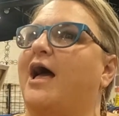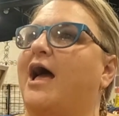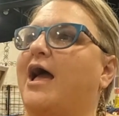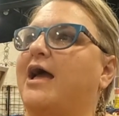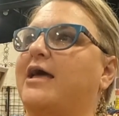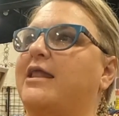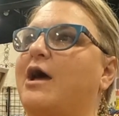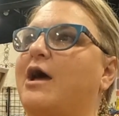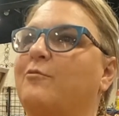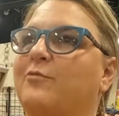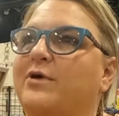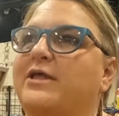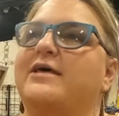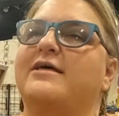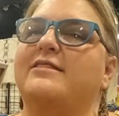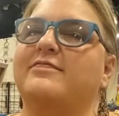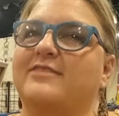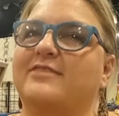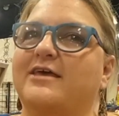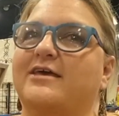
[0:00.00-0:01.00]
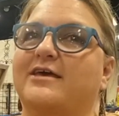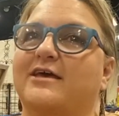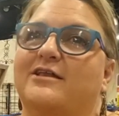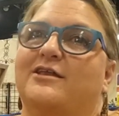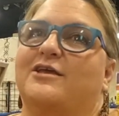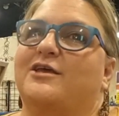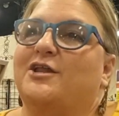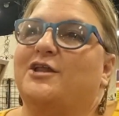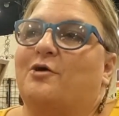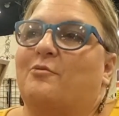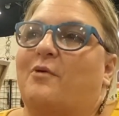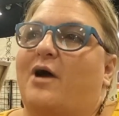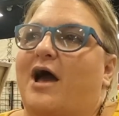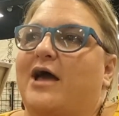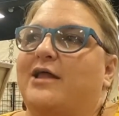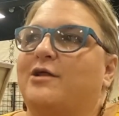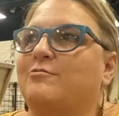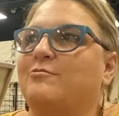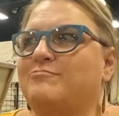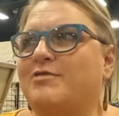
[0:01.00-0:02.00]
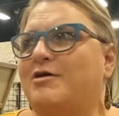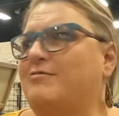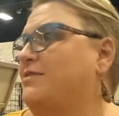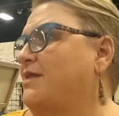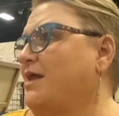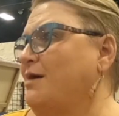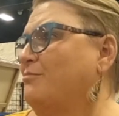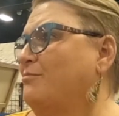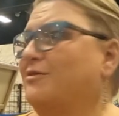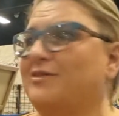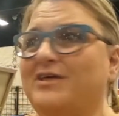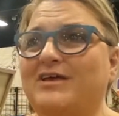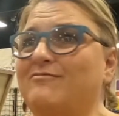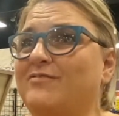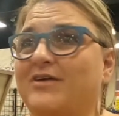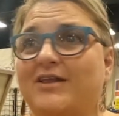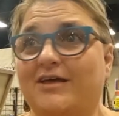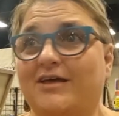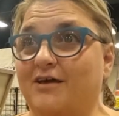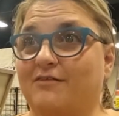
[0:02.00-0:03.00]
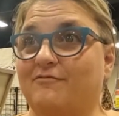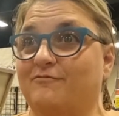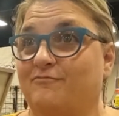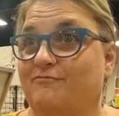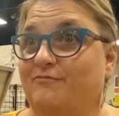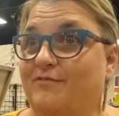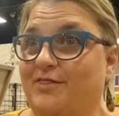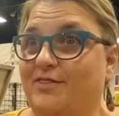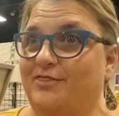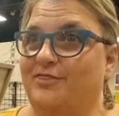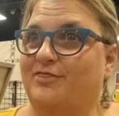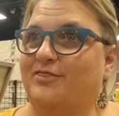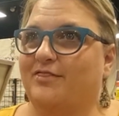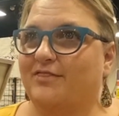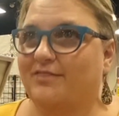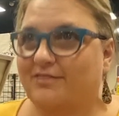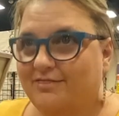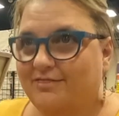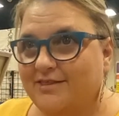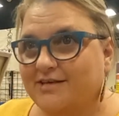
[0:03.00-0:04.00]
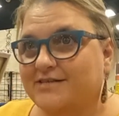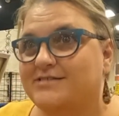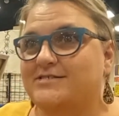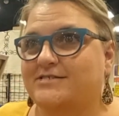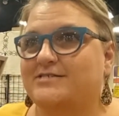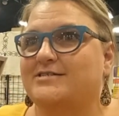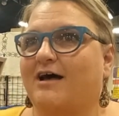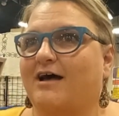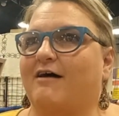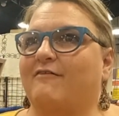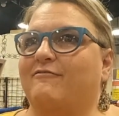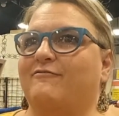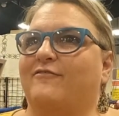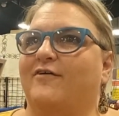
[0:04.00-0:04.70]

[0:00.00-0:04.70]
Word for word: and I went in thinking, you know, I don't know that I believe any of this stuff,